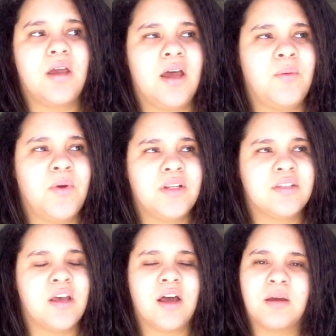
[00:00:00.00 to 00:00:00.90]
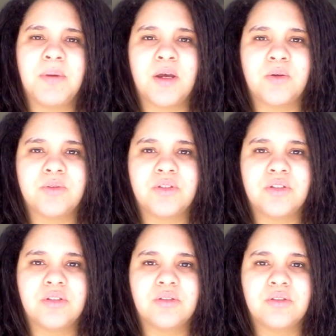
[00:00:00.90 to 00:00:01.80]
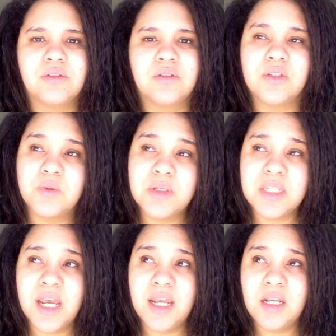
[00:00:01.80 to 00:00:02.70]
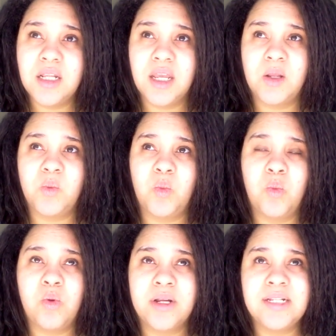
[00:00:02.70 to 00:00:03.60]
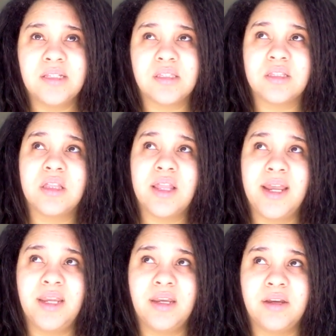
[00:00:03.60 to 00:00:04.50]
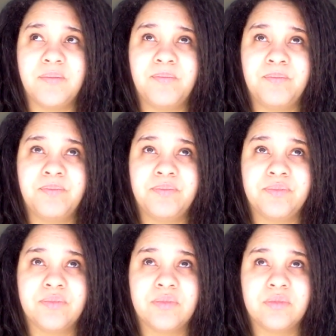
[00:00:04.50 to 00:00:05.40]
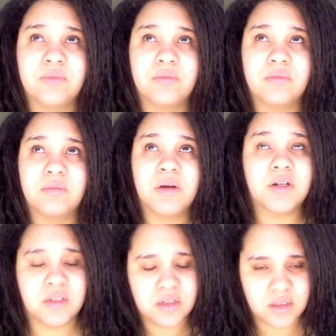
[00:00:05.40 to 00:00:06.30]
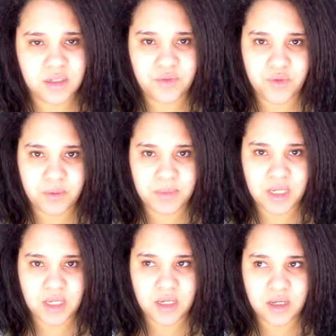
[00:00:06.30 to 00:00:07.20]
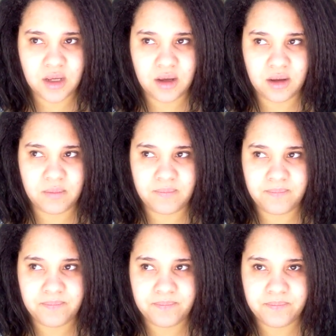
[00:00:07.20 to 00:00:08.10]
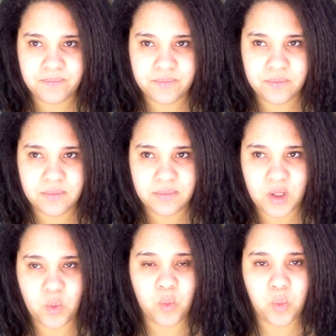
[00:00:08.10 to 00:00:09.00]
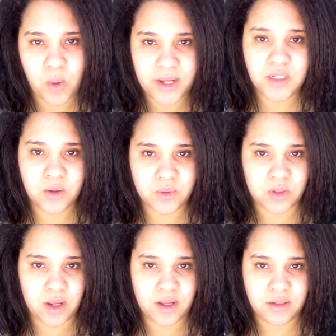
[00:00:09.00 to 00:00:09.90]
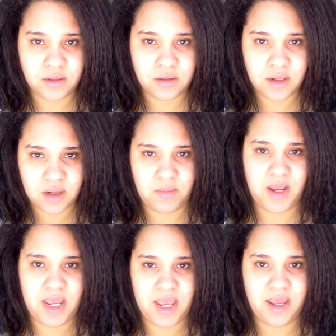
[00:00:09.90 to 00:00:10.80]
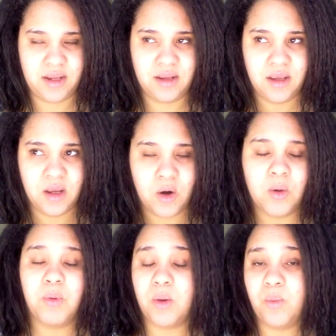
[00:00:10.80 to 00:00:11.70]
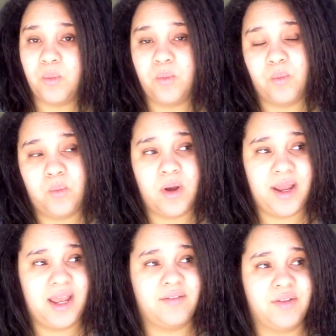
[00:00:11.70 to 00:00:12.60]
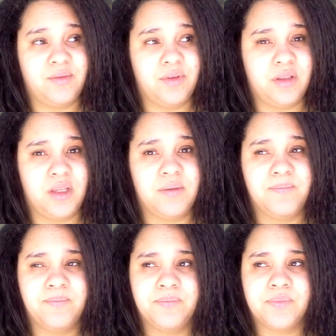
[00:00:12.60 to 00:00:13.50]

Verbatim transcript: I want to talk about suicide and what it's like personally for me, um, like what goes on in my head, or what I haven't really...